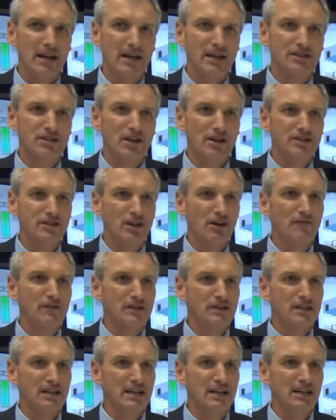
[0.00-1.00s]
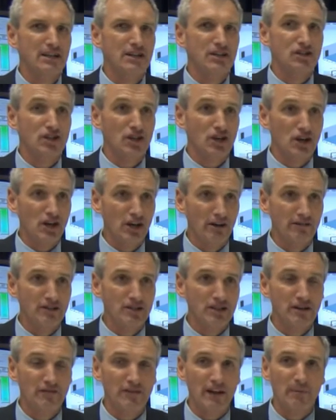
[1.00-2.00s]
is obviously the
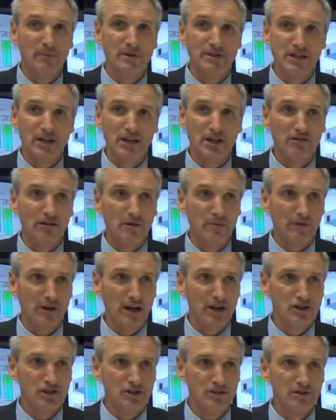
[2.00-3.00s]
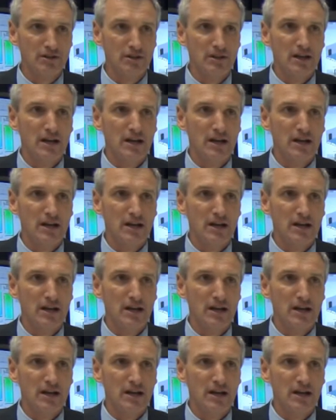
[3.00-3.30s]
security of their particular operation.